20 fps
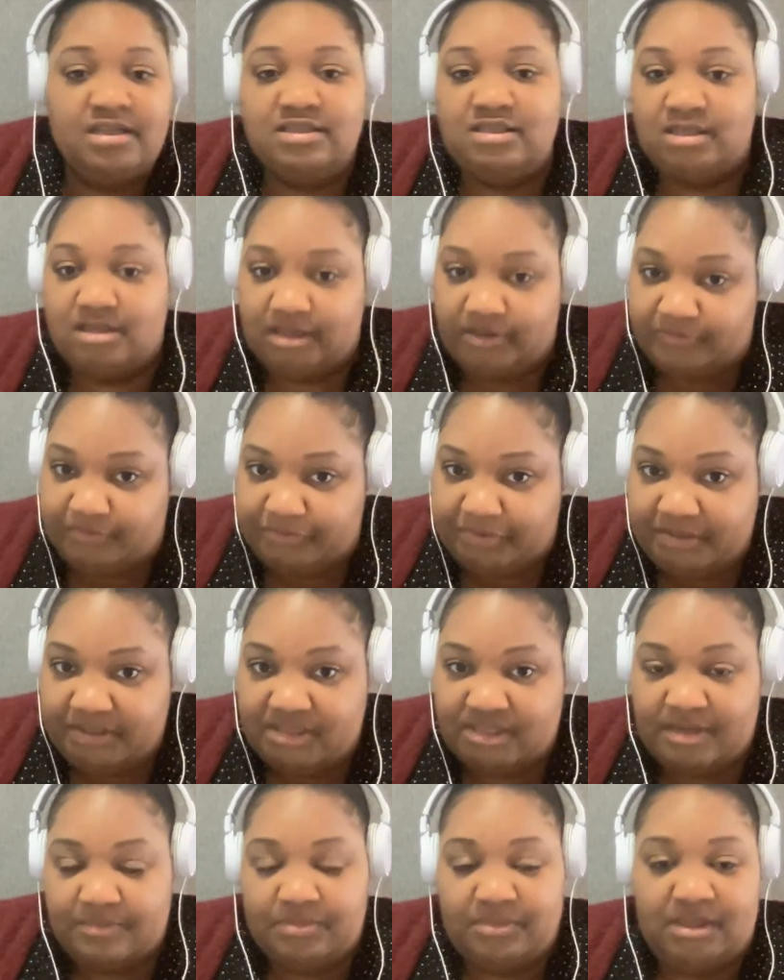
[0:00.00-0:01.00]
delivering
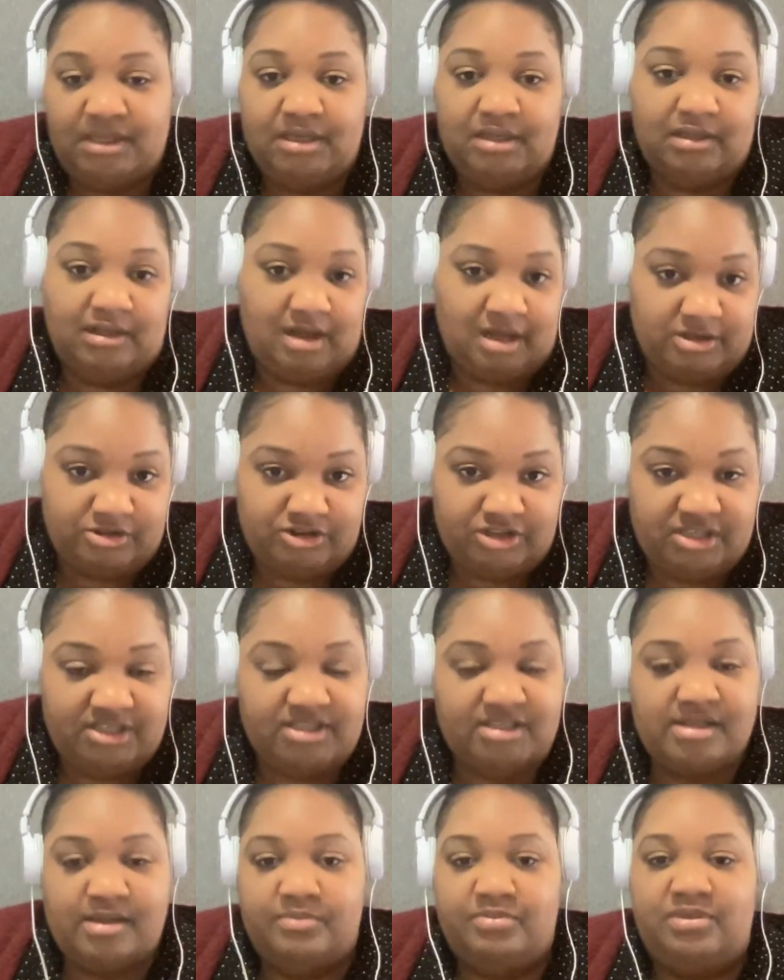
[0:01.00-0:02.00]
something, launching
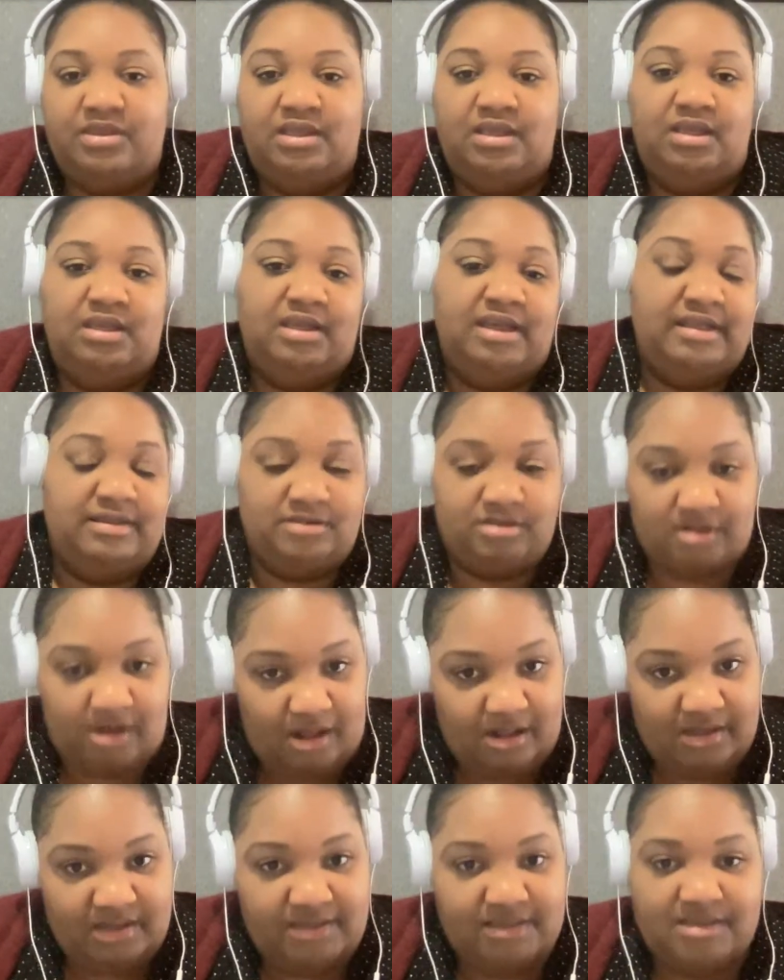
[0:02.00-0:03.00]
something,
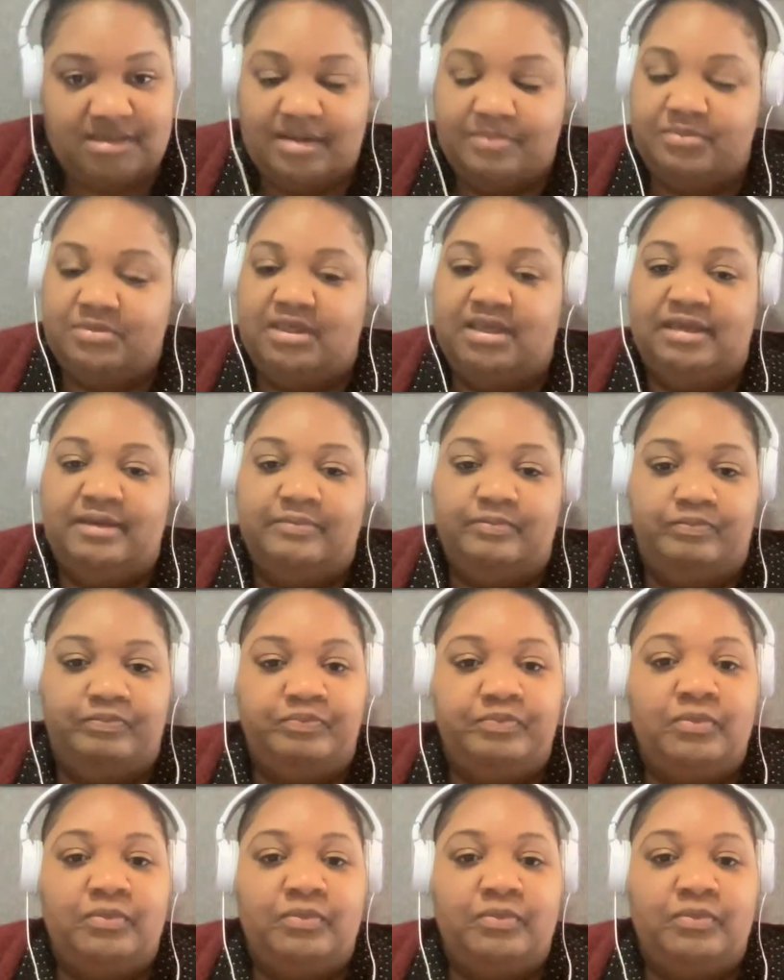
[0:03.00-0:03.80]
installing something.